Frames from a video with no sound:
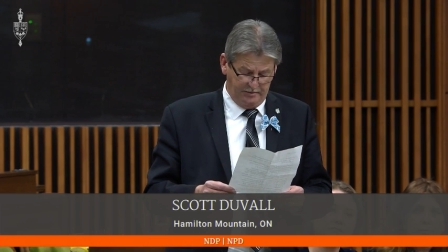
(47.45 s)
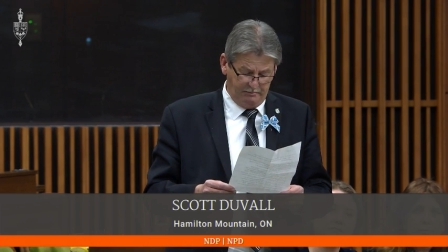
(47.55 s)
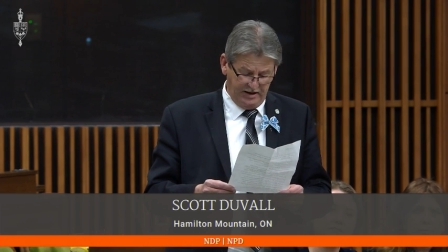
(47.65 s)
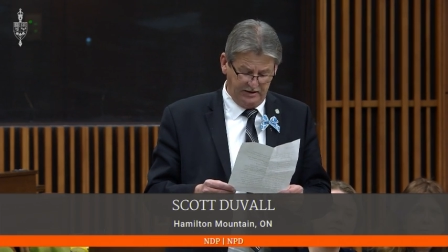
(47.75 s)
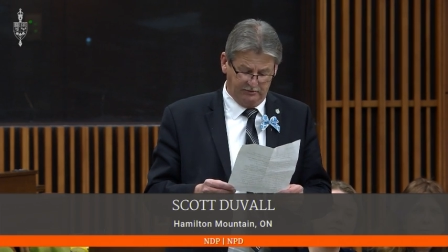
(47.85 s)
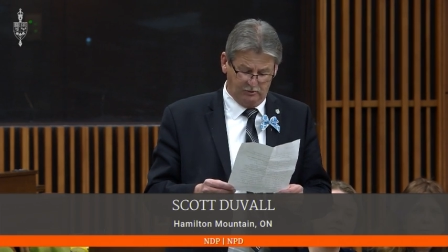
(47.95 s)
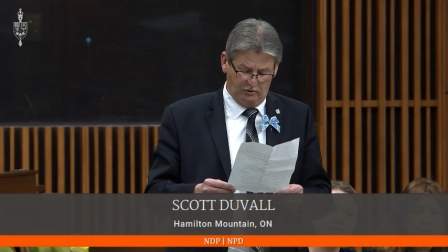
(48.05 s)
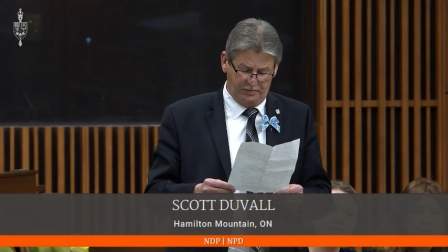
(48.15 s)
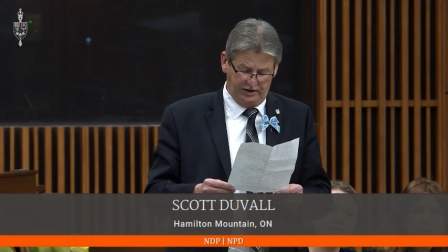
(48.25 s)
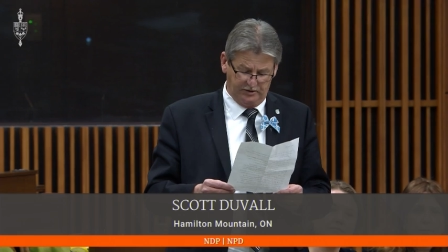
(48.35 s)
many in
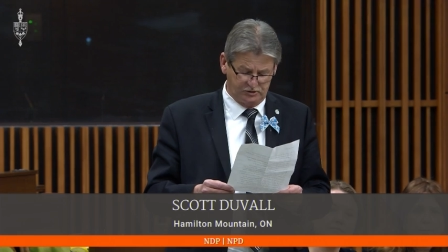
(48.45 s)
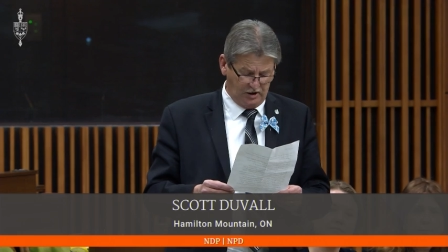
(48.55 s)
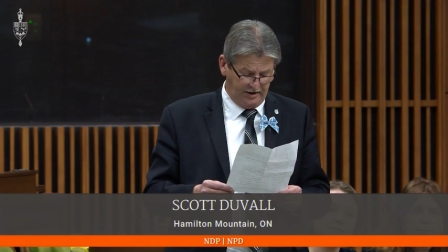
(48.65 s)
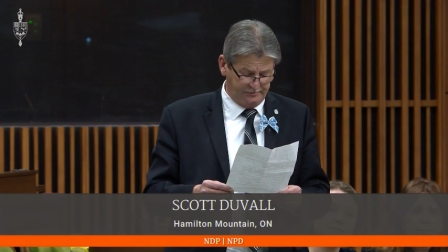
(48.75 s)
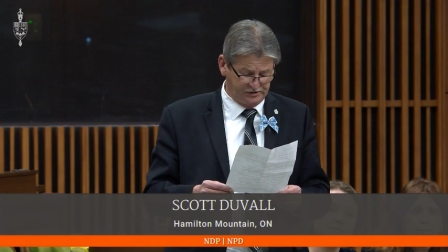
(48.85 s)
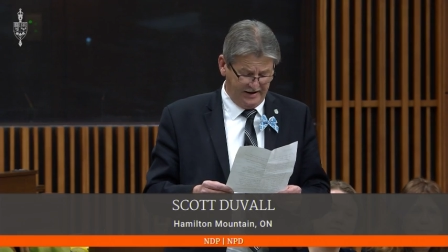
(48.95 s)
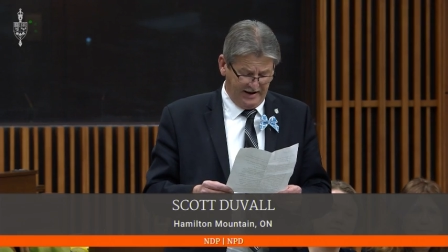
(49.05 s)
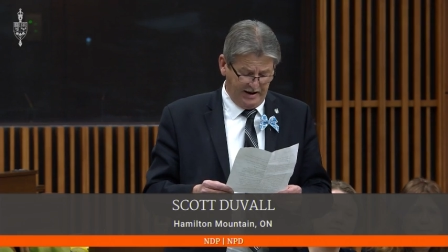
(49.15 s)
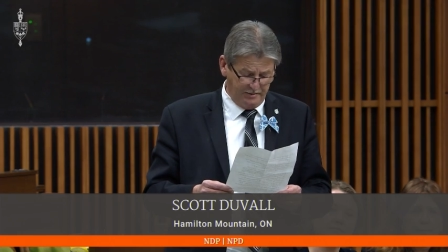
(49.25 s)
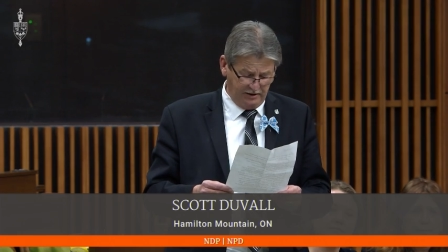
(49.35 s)
low paying jobs,
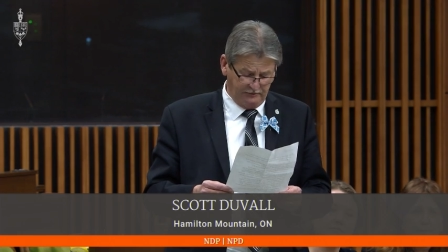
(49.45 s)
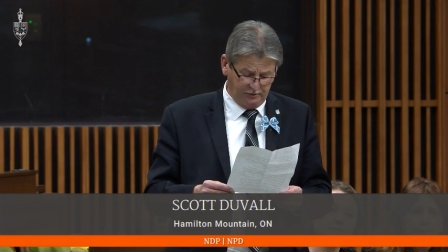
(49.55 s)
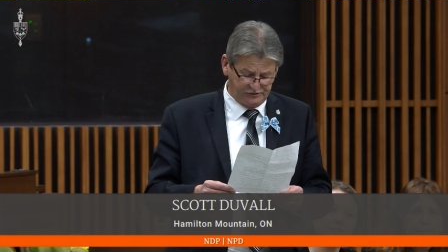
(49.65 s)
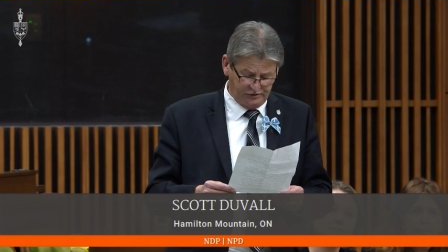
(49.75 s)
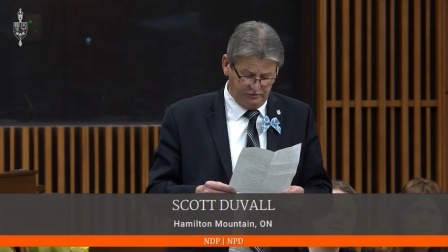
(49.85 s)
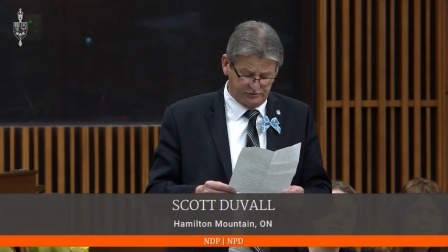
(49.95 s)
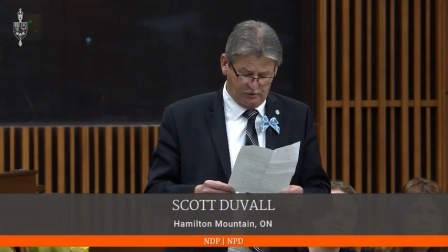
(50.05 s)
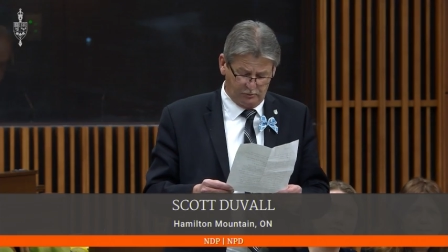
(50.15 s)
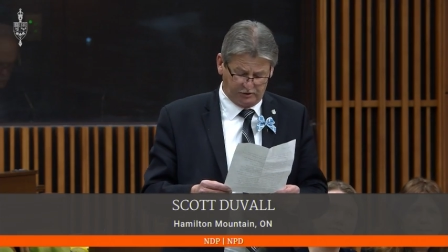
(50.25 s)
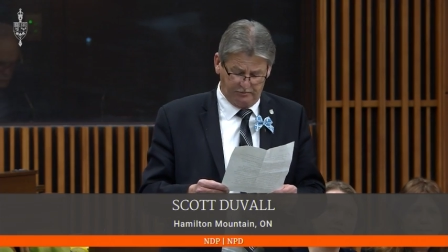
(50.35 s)
and many of those seniors
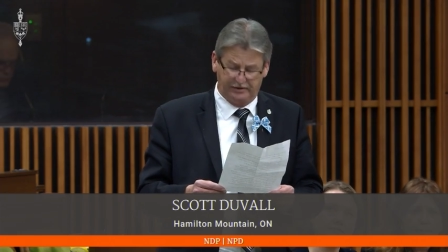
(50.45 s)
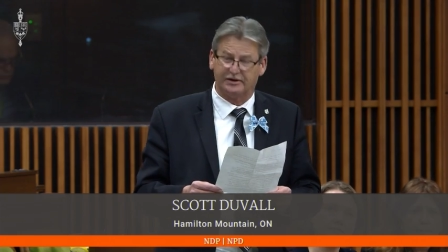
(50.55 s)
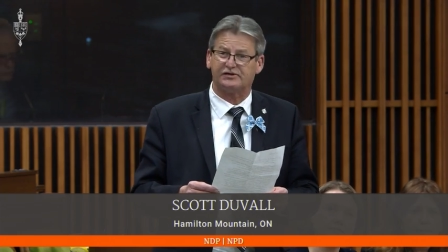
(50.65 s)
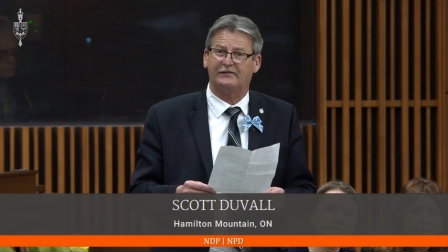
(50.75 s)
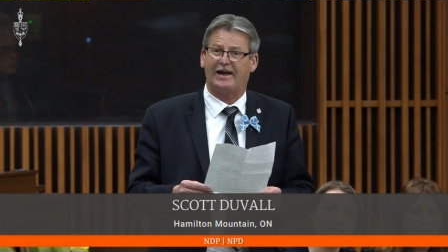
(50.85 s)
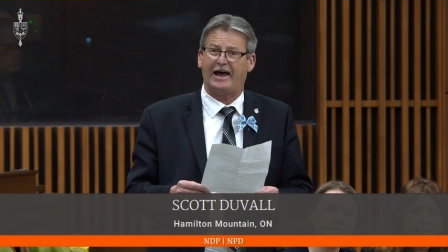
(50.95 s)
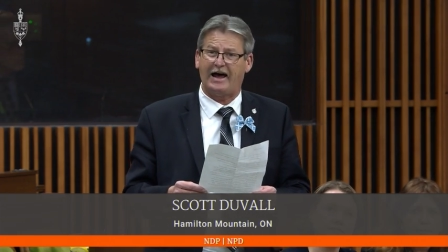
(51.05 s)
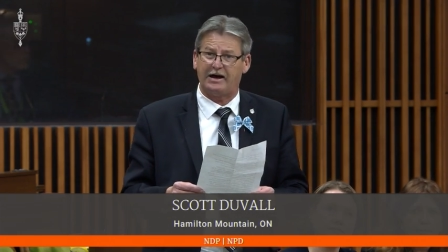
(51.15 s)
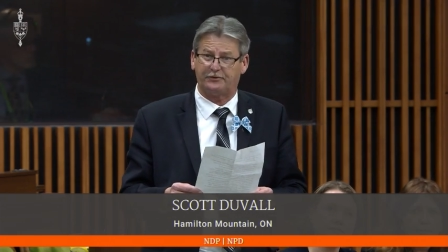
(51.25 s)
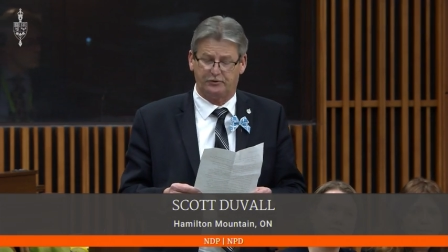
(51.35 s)
are working because they
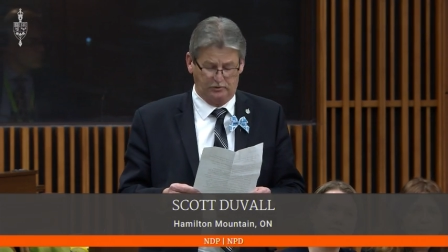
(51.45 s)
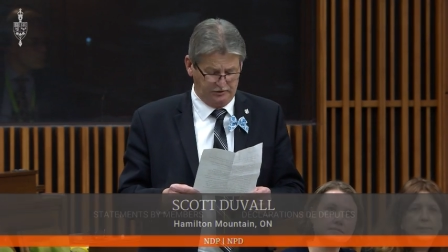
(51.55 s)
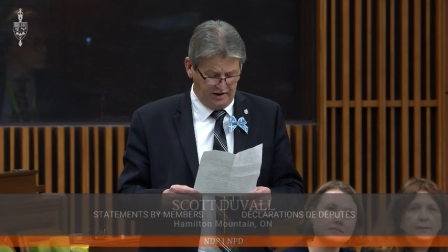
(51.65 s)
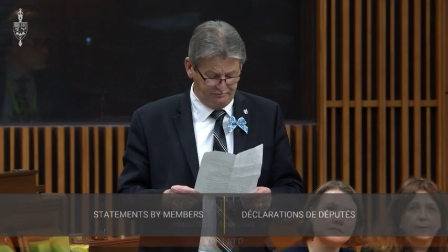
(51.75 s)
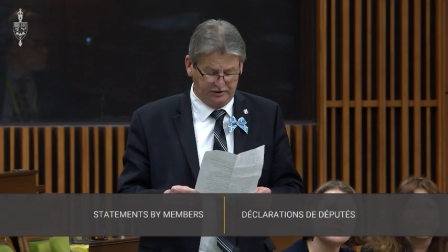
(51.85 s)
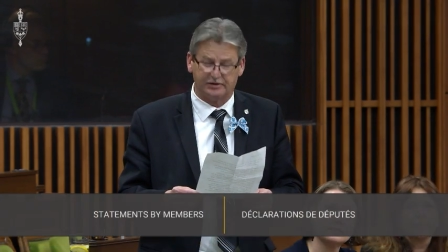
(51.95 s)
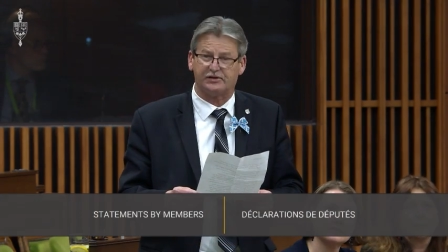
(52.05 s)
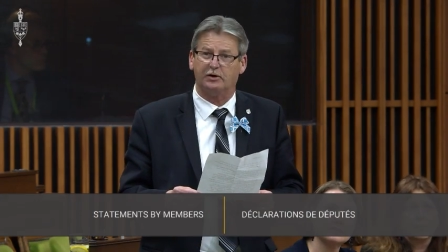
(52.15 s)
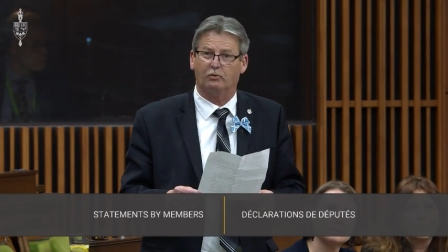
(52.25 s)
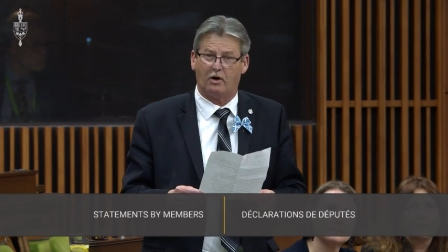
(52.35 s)
have to, not because
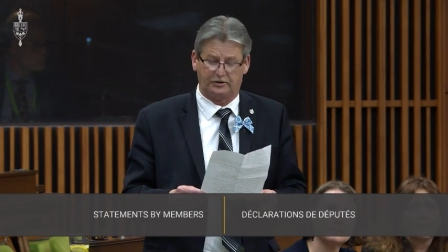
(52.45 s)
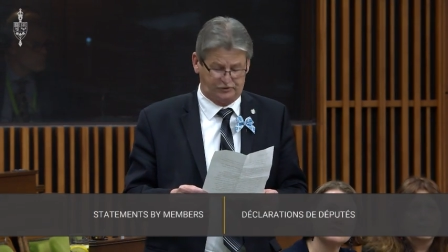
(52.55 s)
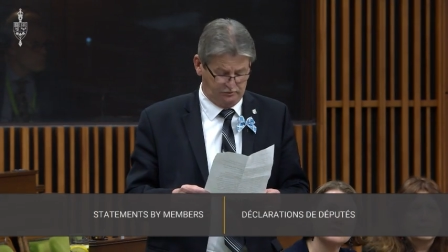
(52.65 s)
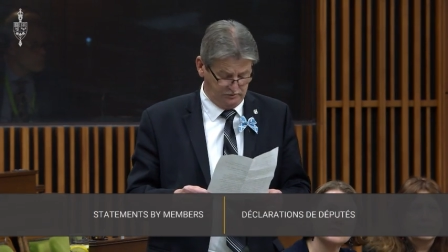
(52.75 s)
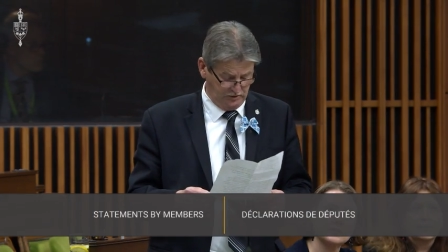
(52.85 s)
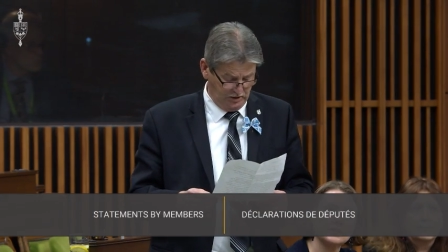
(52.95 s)
they want to.